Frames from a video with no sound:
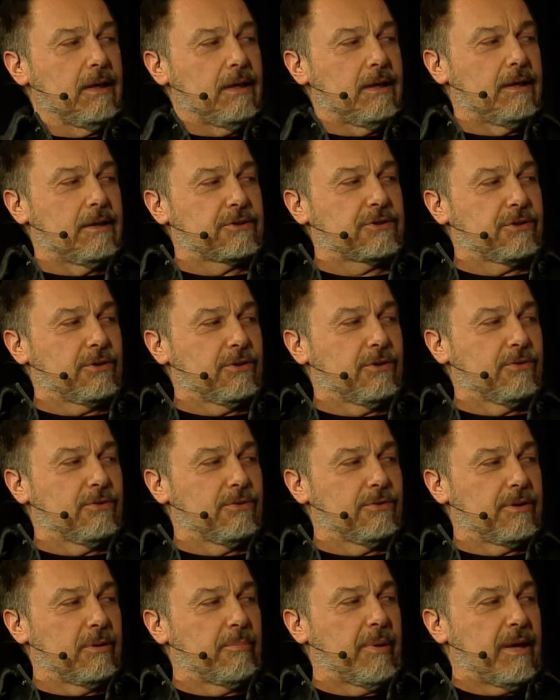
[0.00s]
And
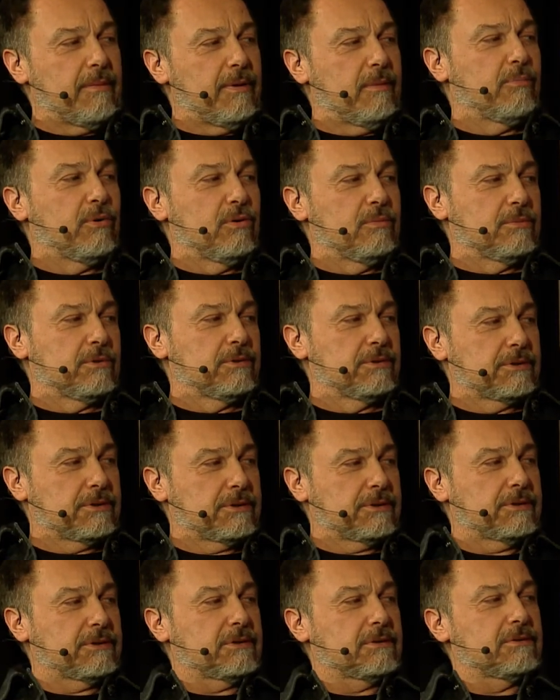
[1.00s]
so the baby
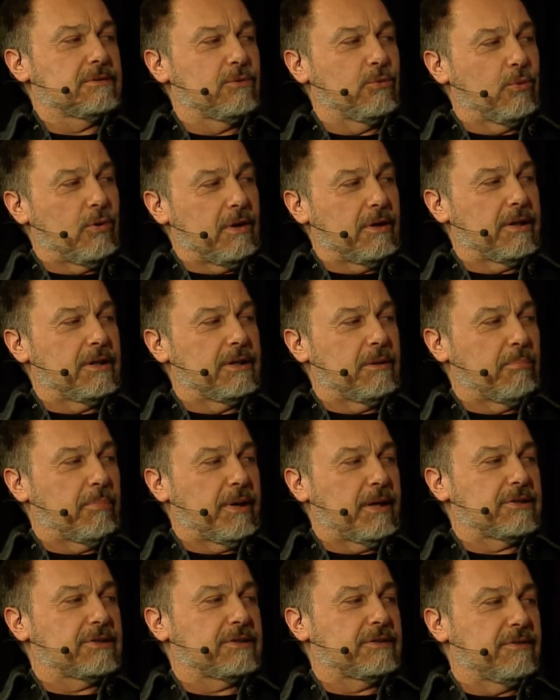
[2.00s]
boomers wanted the
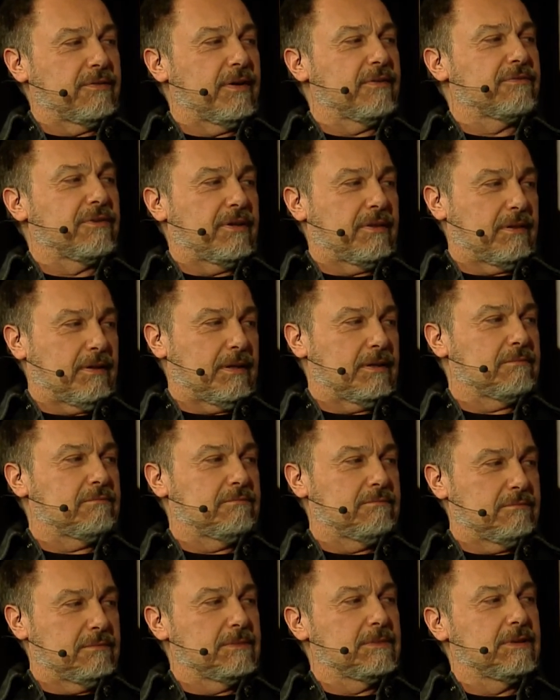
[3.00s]
best of everything
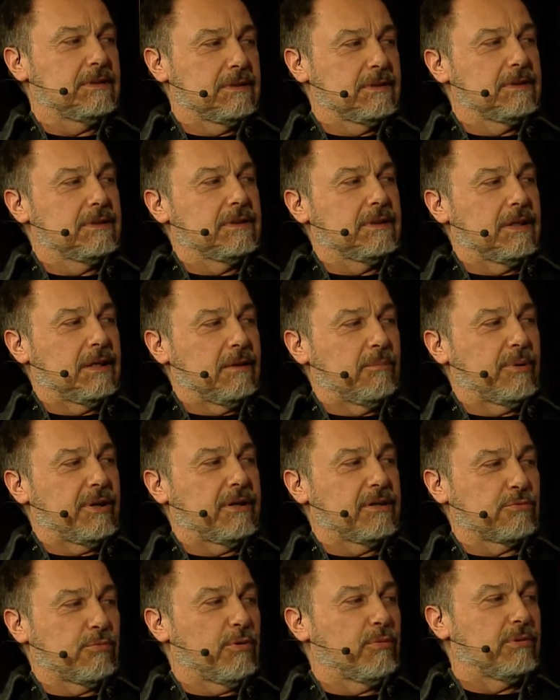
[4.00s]

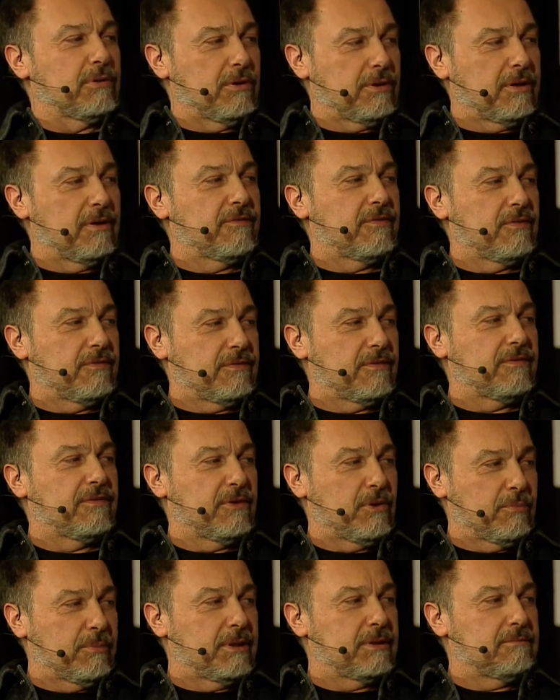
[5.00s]
because we were looking for
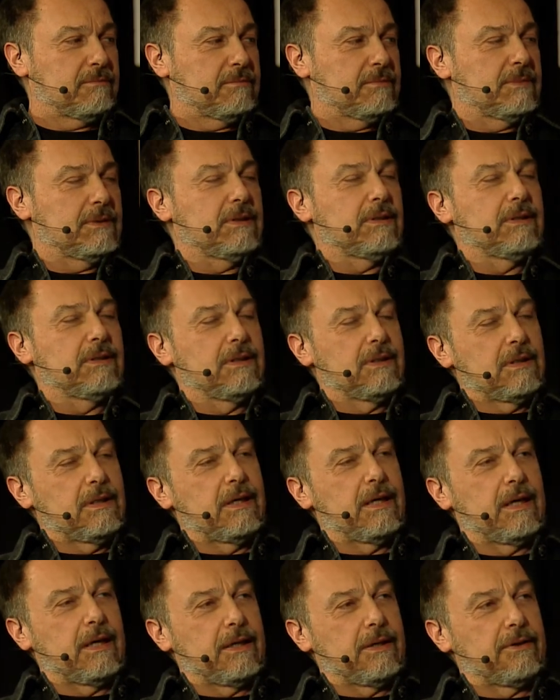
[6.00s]
fulfillment.
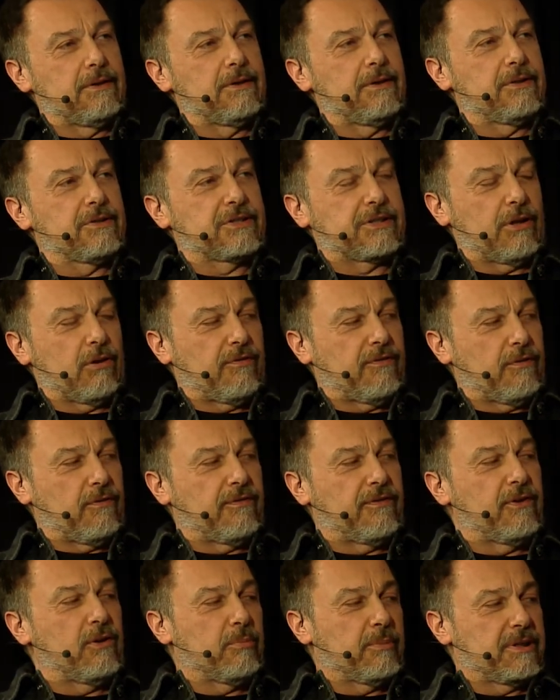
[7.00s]
And
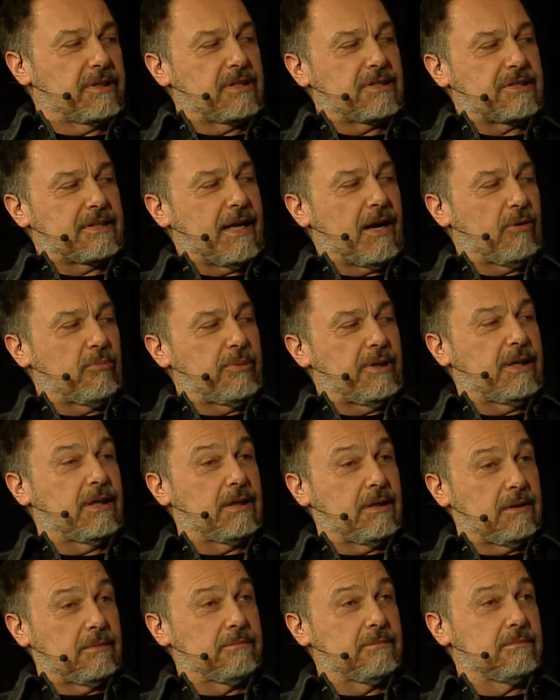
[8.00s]
self-fulfillment has now
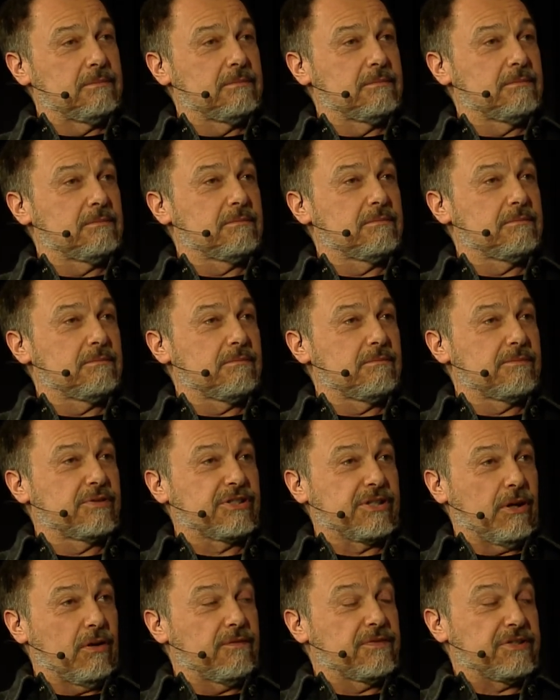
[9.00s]
become
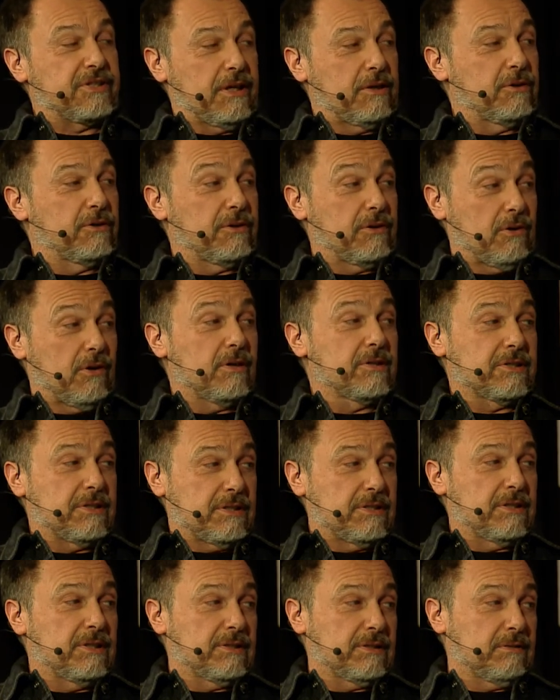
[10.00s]
self-centered
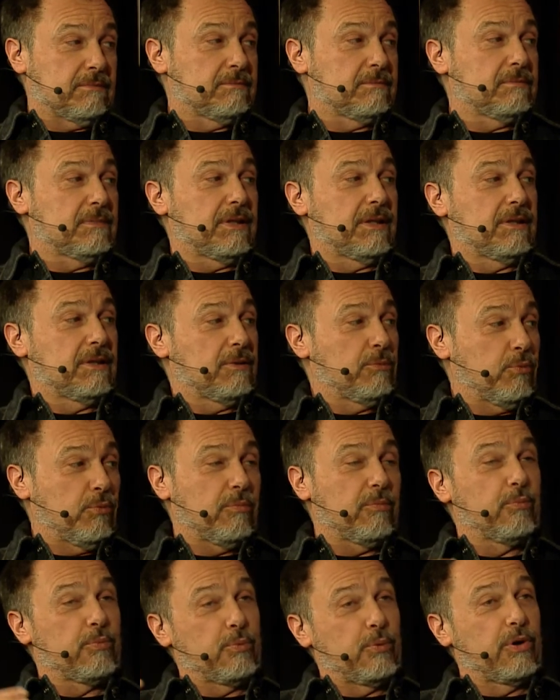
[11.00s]
narcissism, and
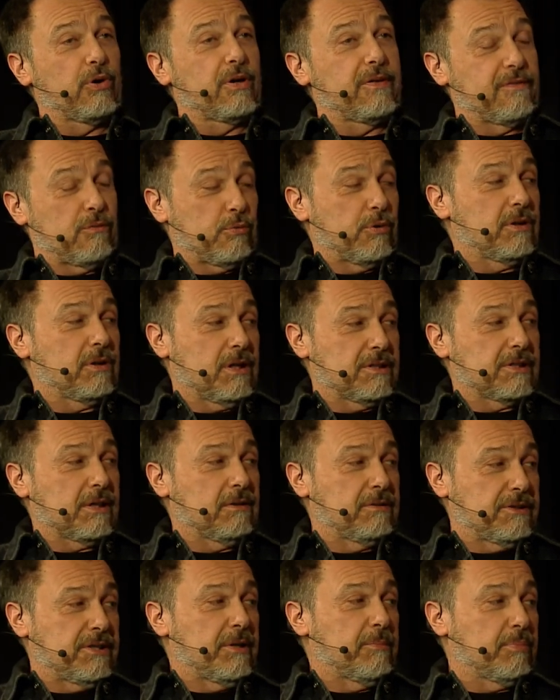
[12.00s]
we don't even realize
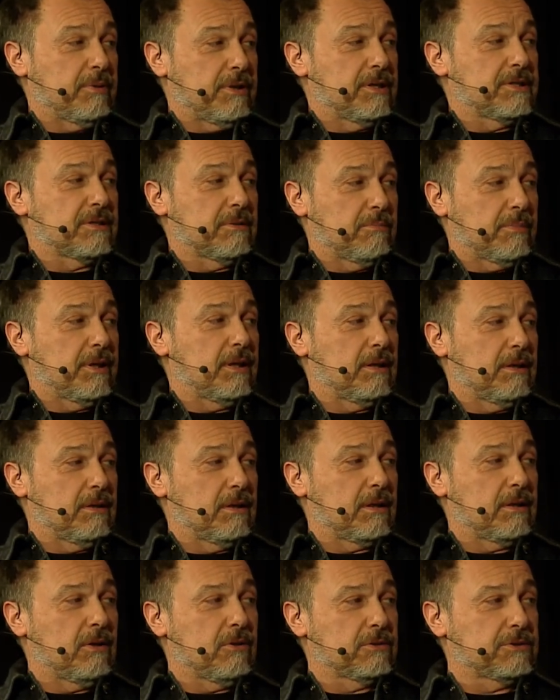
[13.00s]
how deeply it's embedded in
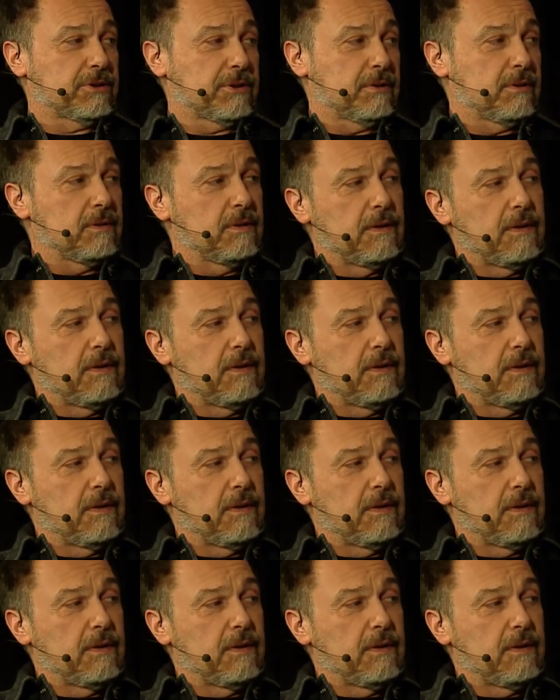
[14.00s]
the culture.